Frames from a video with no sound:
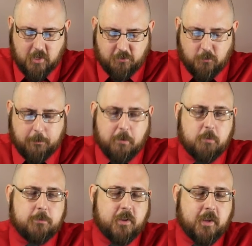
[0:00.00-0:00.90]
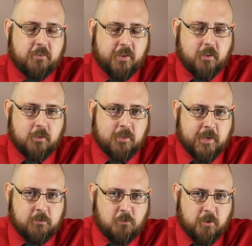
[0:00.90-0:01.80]
So I see that a
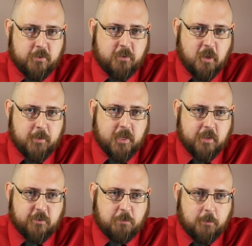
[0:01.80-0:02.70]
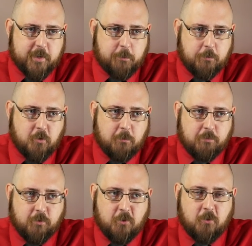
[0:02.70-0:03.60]
lot more of this coming. There's probably going to be more
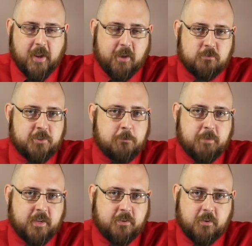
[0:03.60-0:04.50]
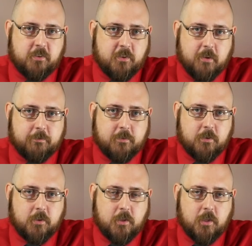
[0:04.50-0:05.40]
pro-LGBT stuff
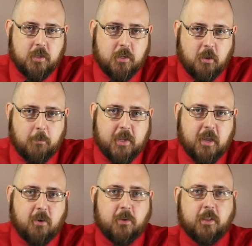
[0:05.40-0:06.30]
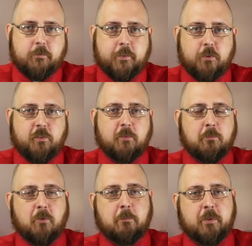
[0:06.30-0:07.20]
coming out in the future,
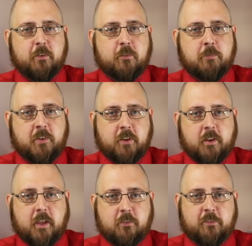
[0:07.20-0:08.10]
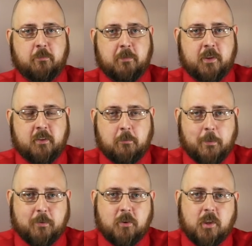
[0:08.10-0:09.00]
more bills protecting LGBT
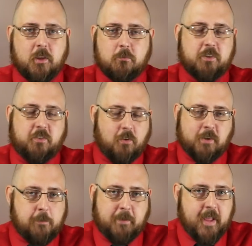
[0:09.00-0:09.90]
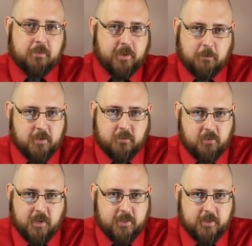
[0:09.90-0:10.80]
people, which are not a bad thing. I'm not
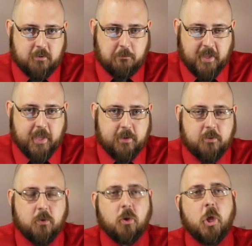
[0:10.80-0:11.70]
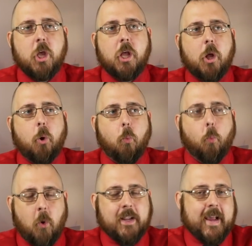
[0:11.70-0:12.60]
saying that it's bad.
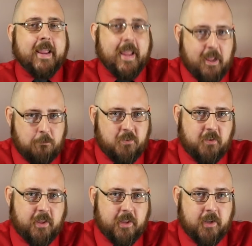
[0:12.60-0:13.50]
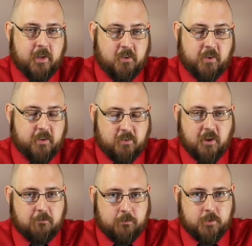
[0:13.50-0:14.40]
What I am saying is that it's
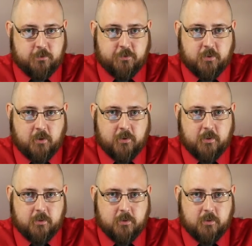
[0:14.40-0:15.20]
not revolutionary.